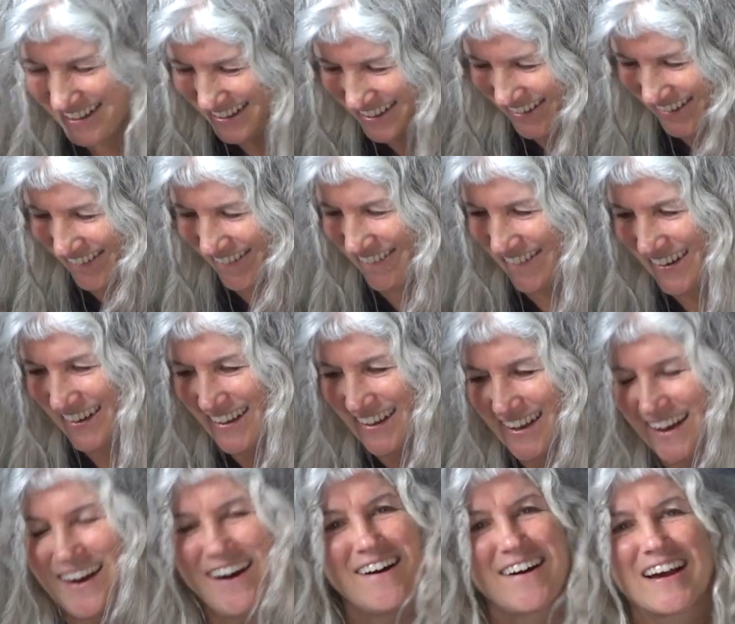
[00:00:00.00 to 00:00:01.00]
no,
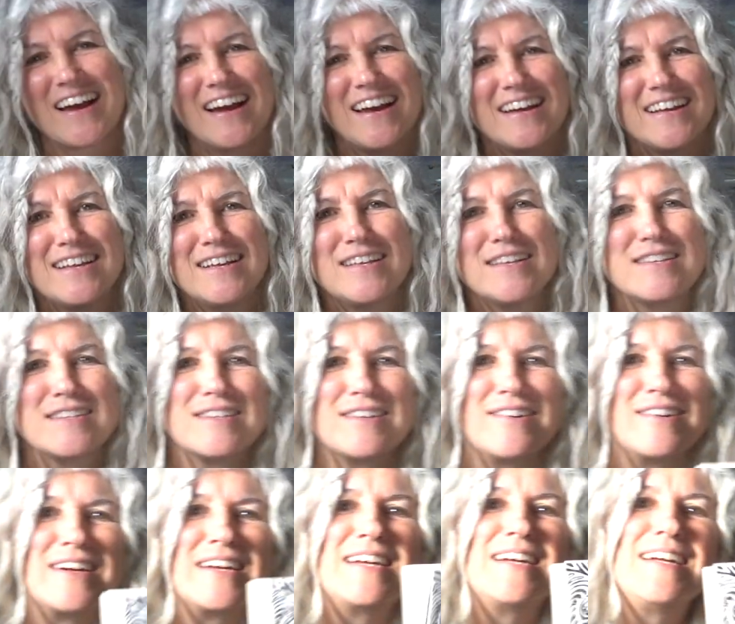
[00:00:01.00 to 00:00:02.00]
okay,
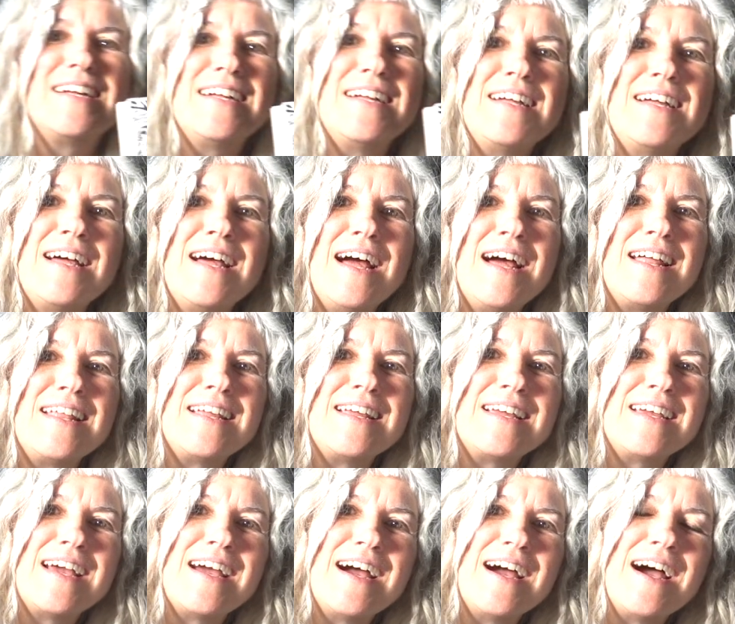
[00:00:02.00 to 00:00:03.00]
sorry.
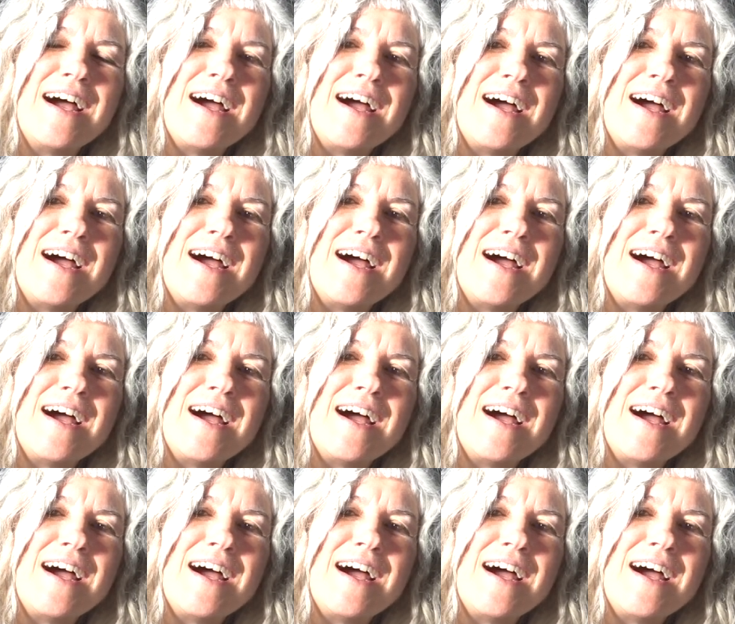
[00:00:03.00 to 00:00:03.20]
Yeah,